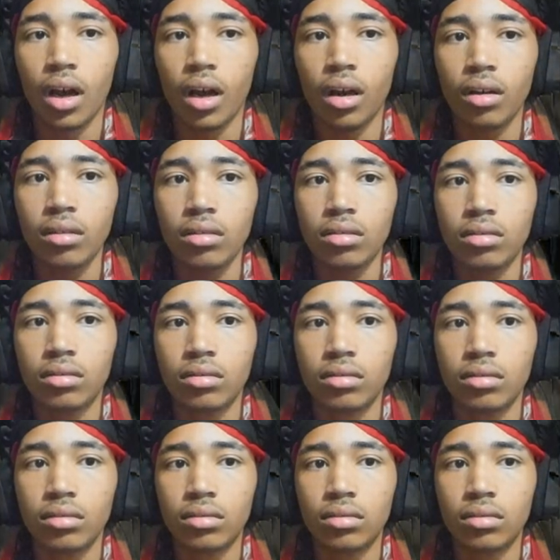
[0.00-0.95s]
Oh?
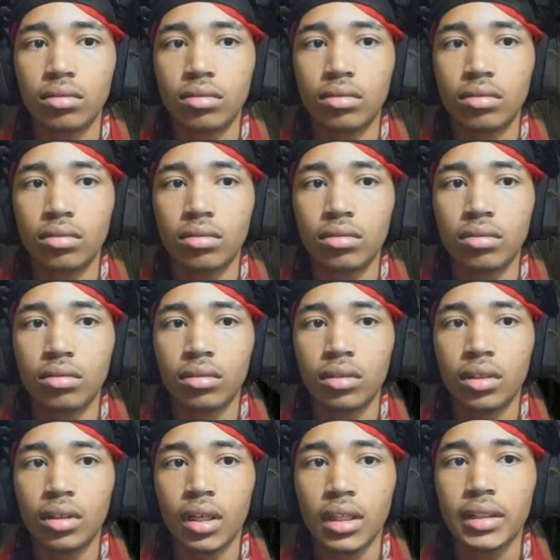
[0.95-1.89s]

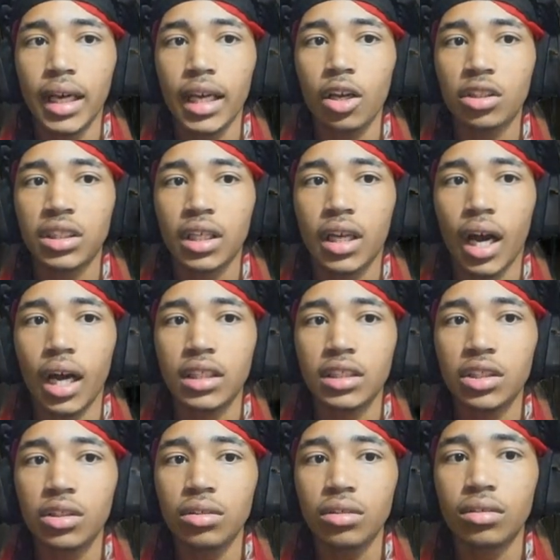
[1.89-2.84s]
Is that
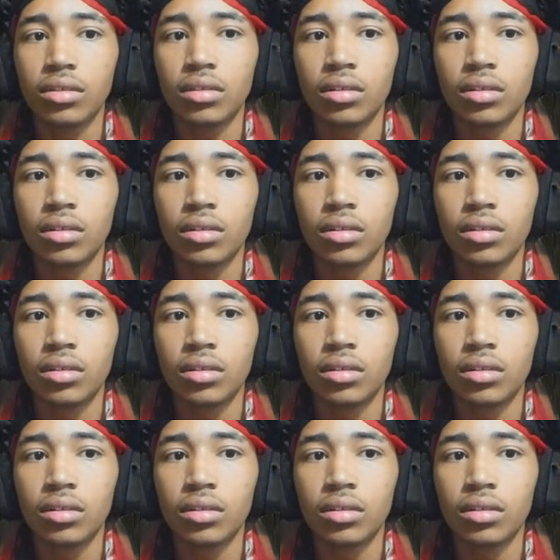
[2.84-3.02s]
Yoshikazu?